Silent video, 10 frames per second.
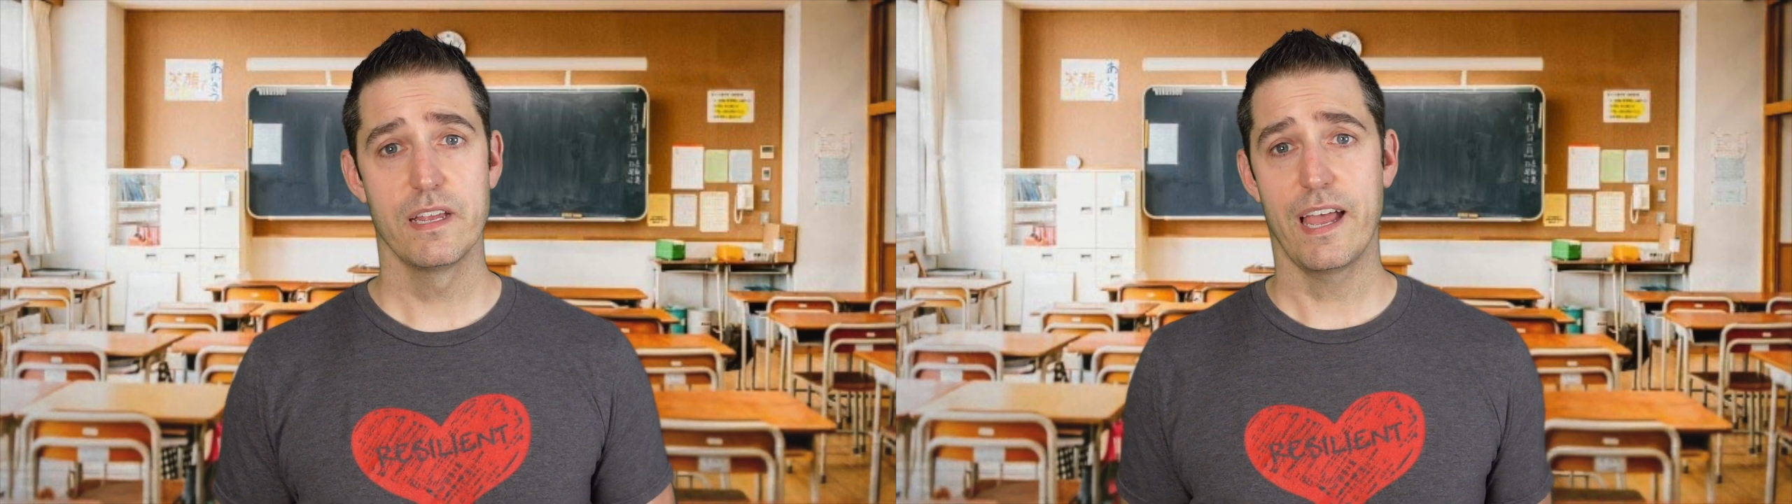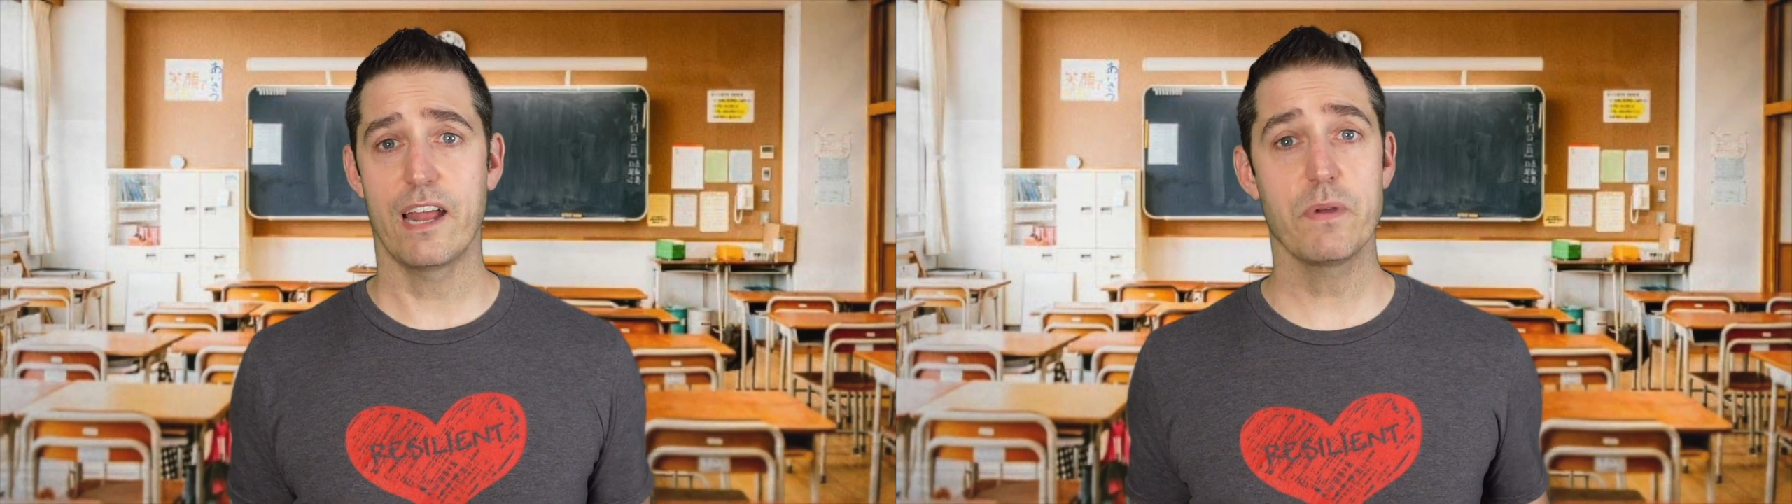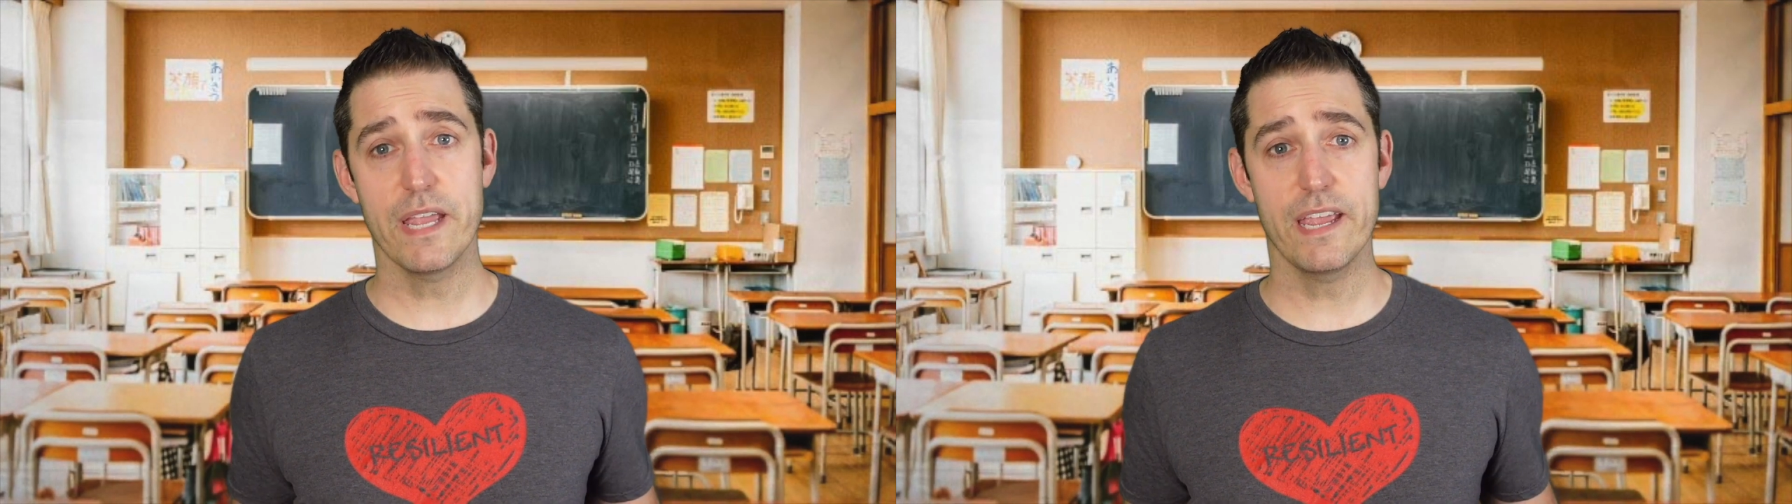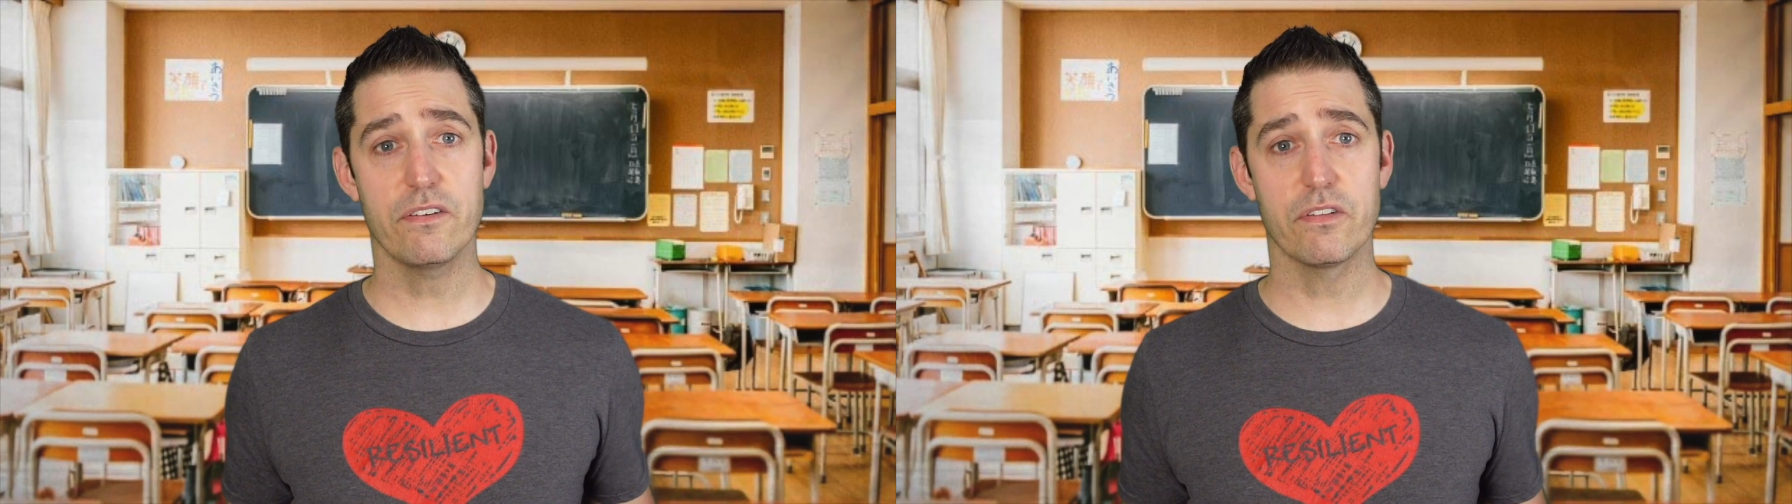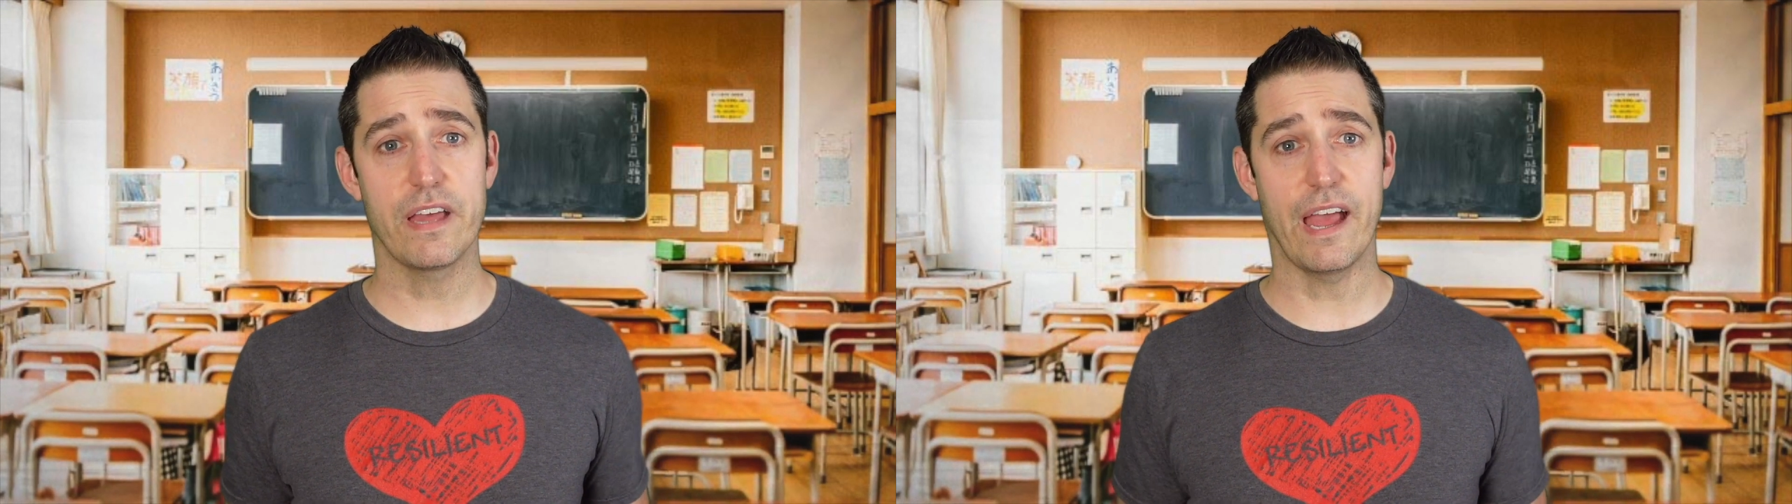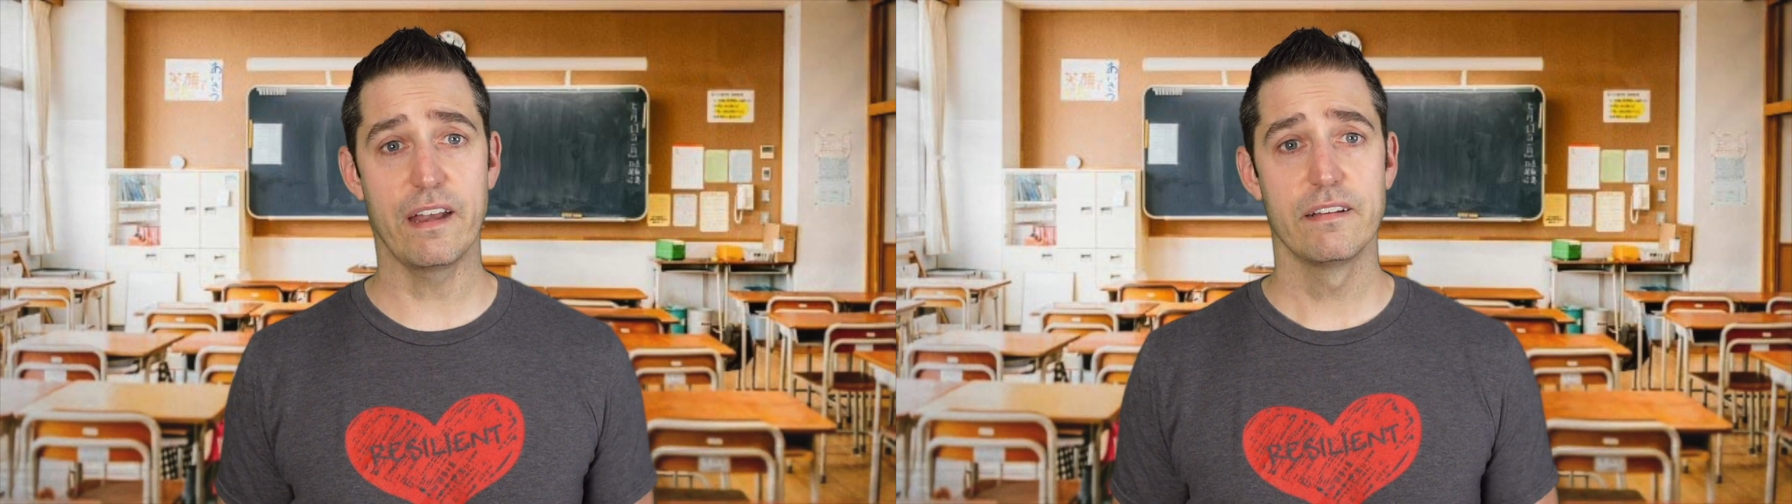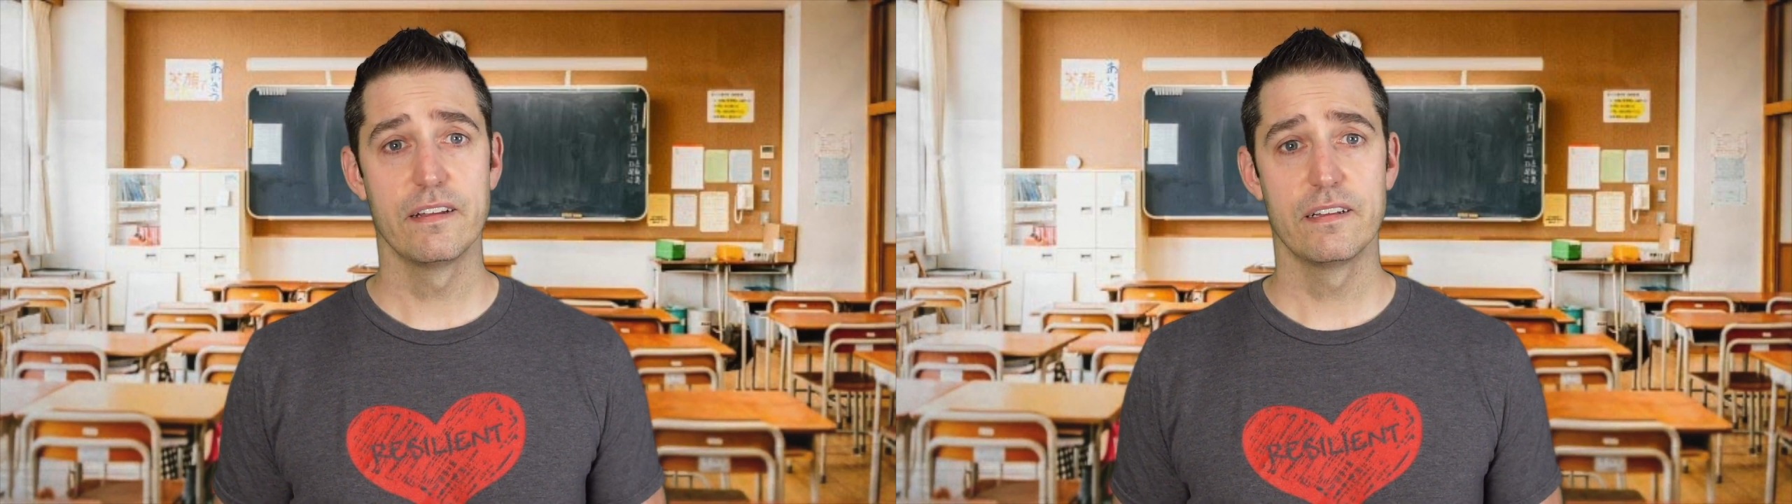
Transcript: How do we handle that?